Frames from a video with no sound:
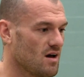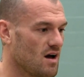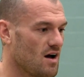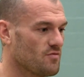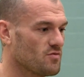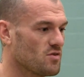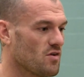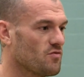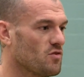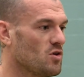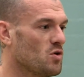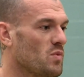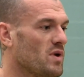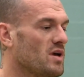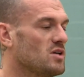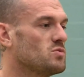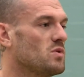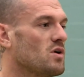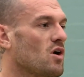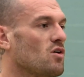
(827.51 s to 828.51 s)
after a few
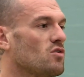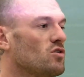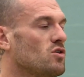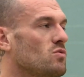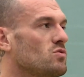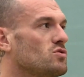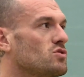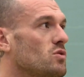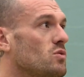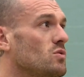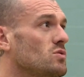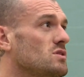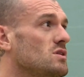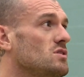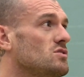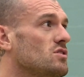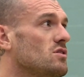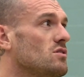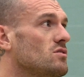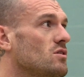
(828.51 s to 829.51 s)
weeks we got a new school
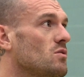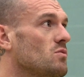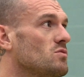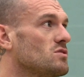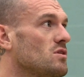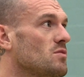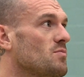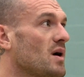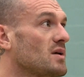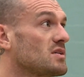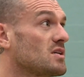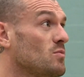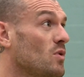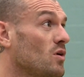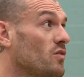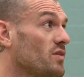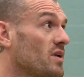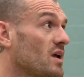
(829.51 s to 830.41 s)
teacher that was a basketball